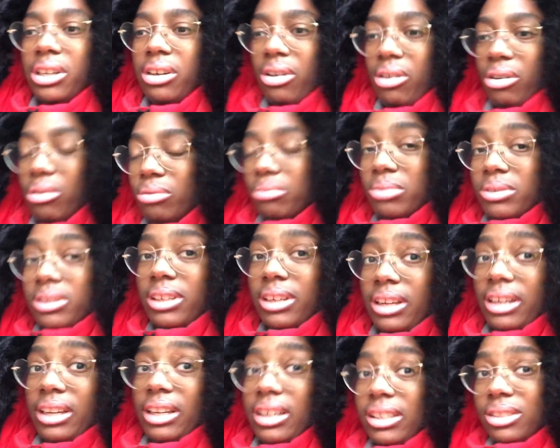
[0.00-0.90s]
home
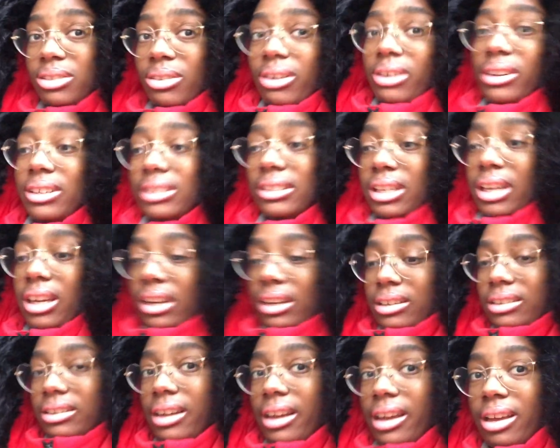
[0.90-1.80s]
today so I could take a
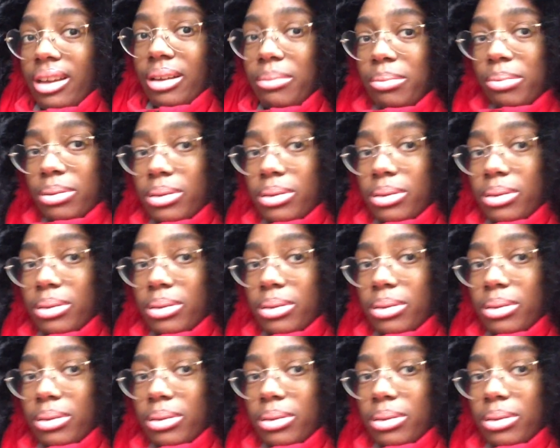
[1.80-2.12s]
nap,